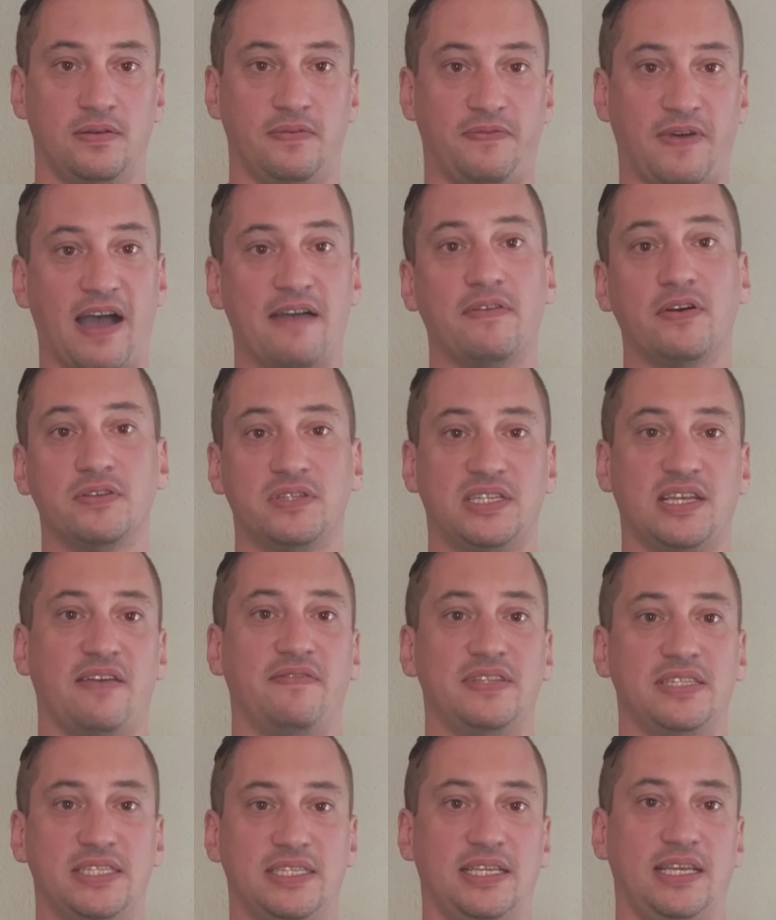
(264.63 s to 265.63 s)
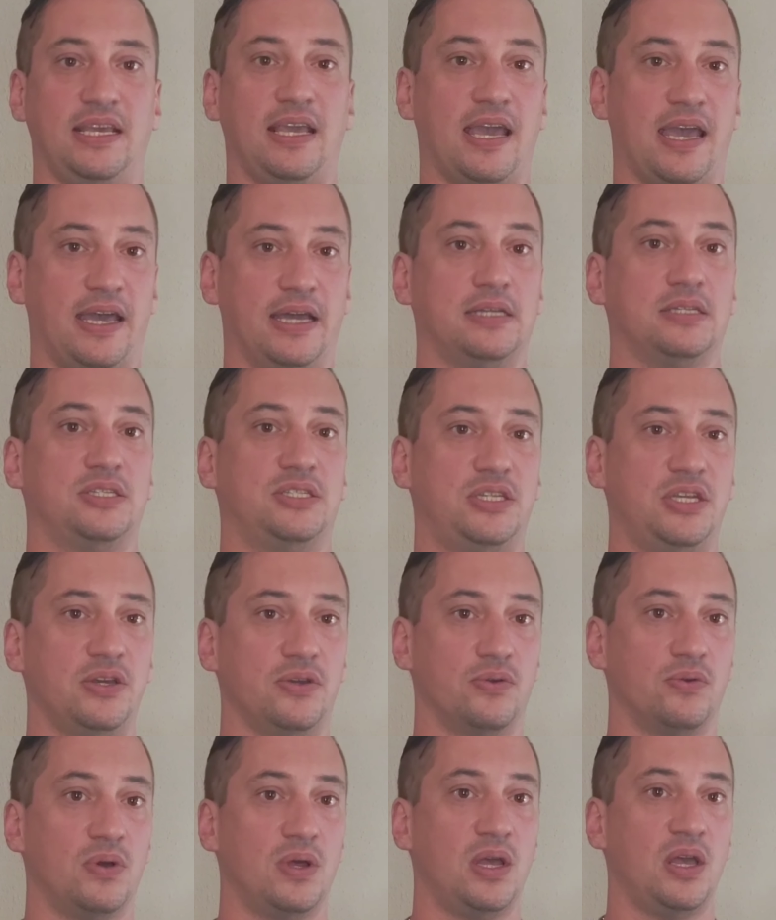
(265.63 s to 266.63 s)
507C
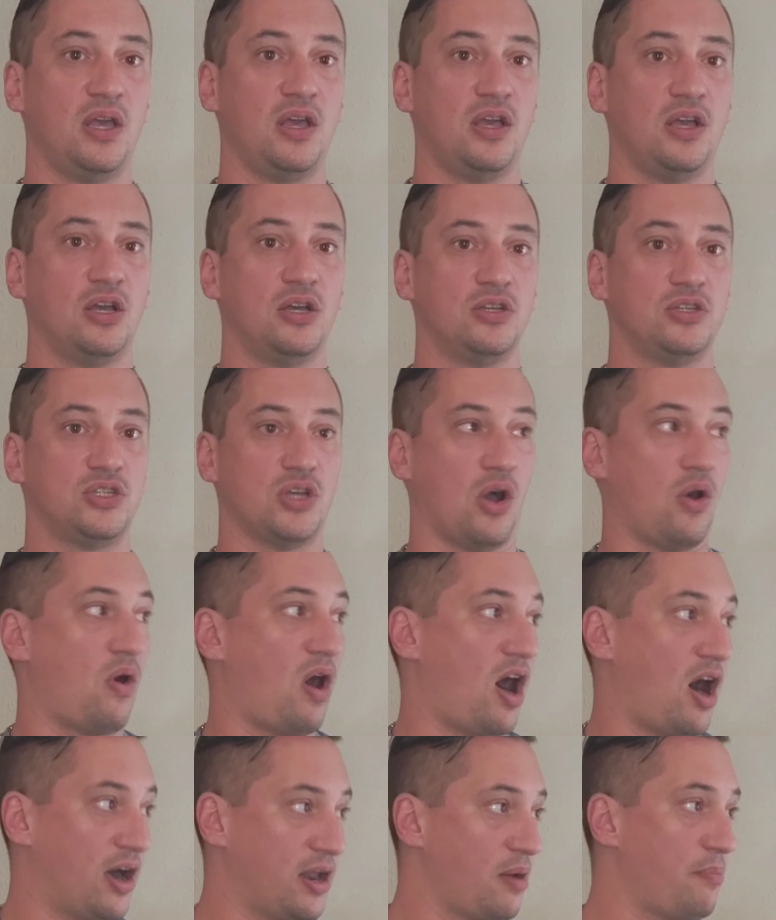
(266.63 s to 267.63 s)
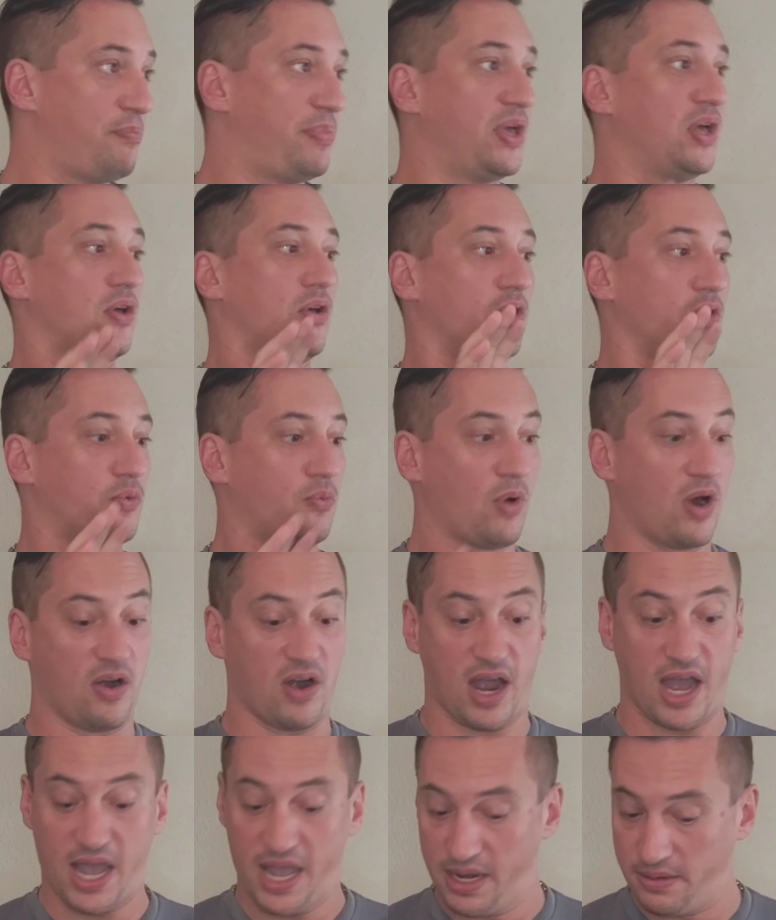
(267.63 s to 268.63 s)
X2. So on a build where
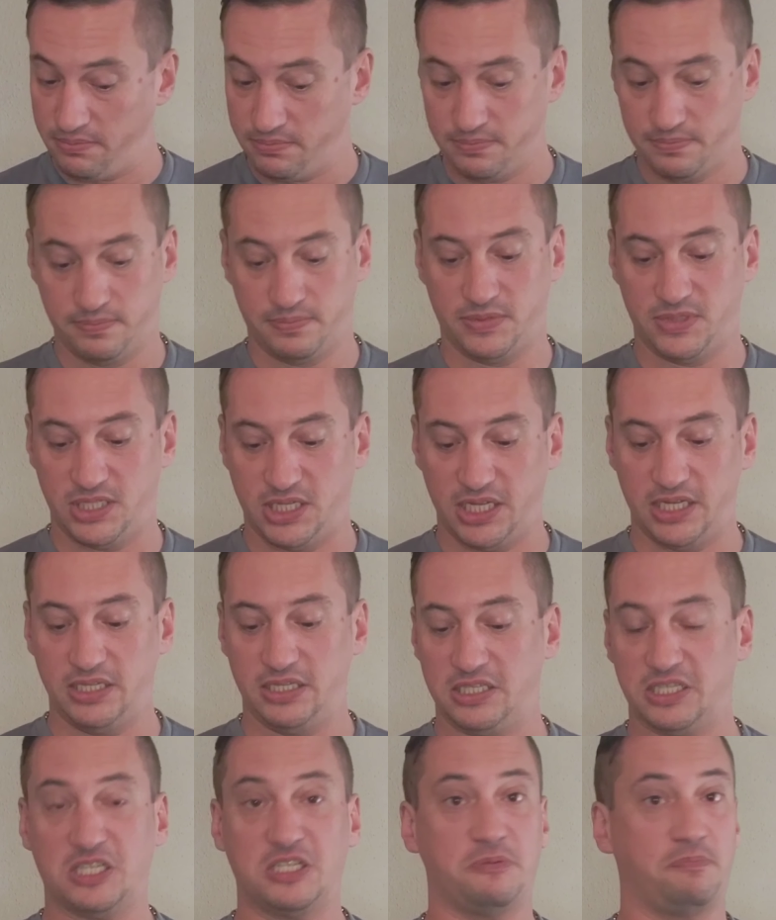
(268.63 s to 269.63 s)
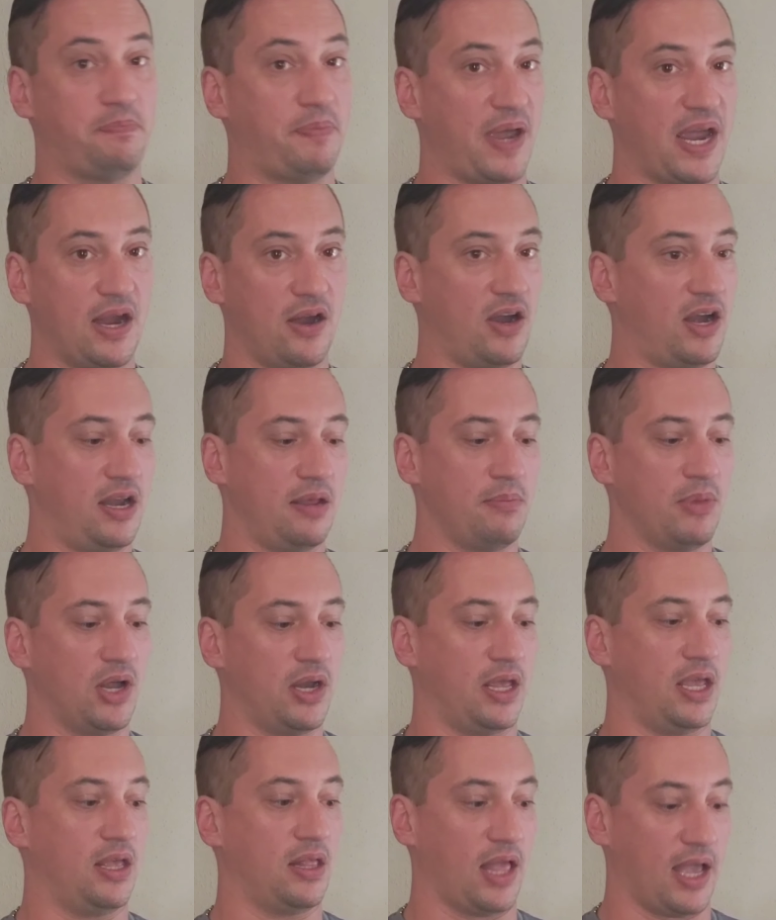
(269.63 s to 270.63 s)
I didn't spare any
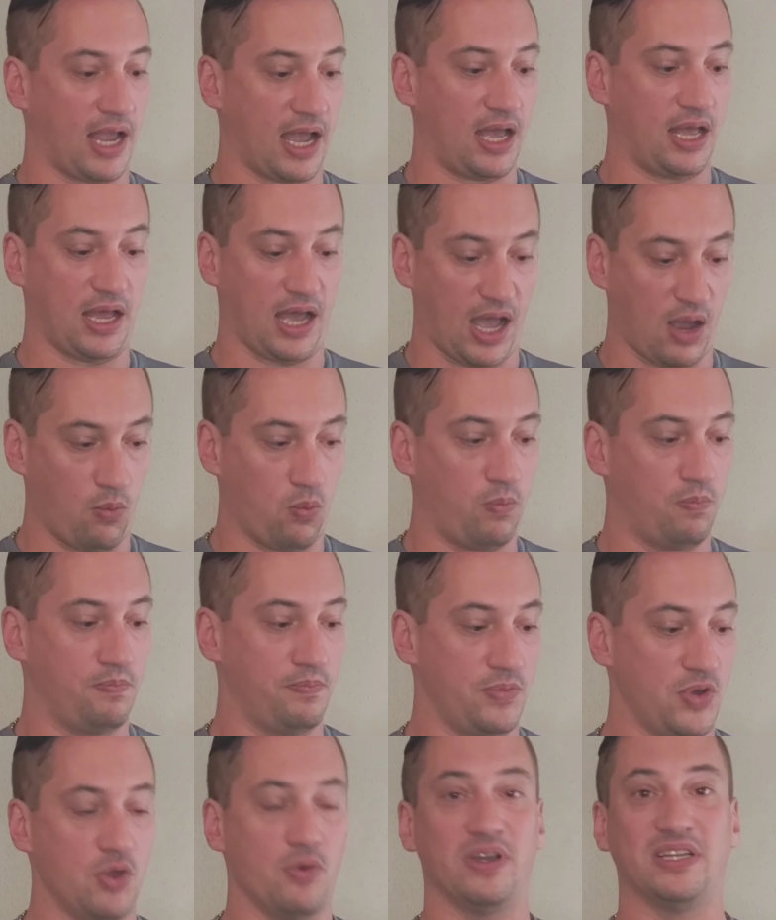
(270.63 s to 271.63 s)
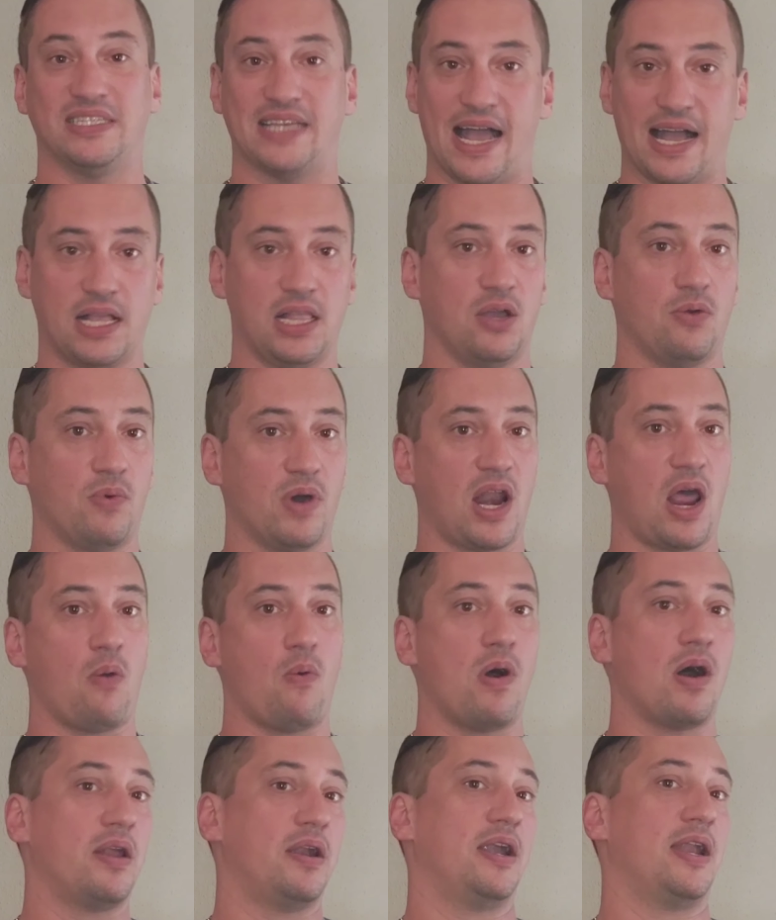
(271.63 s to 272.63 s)
money, like I knew exactly what I
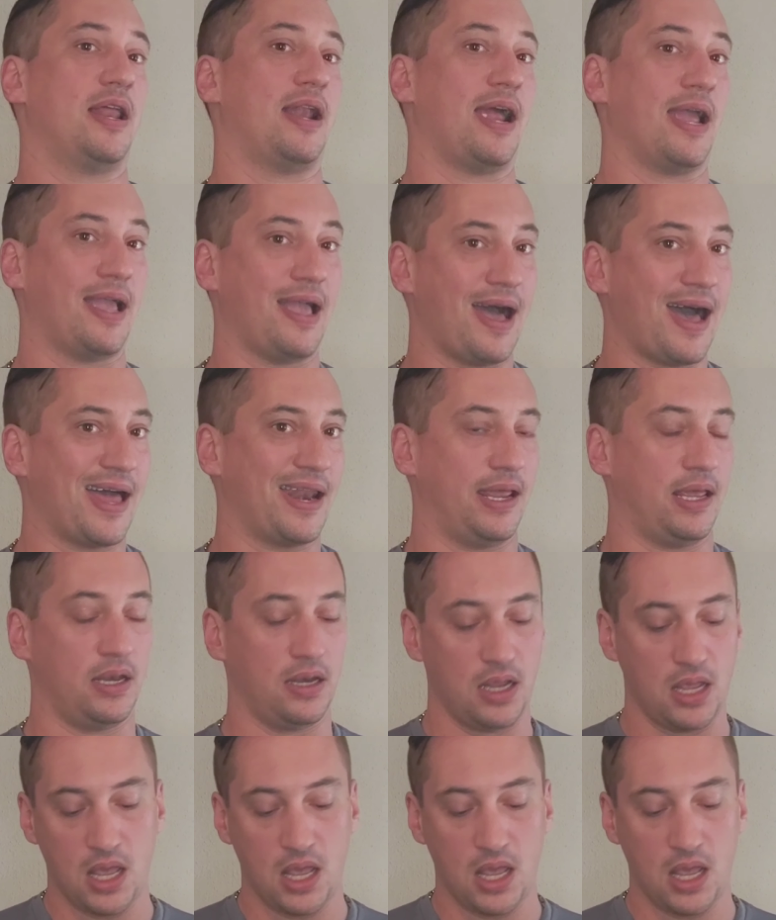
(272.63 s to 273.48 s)
wanted and I got it,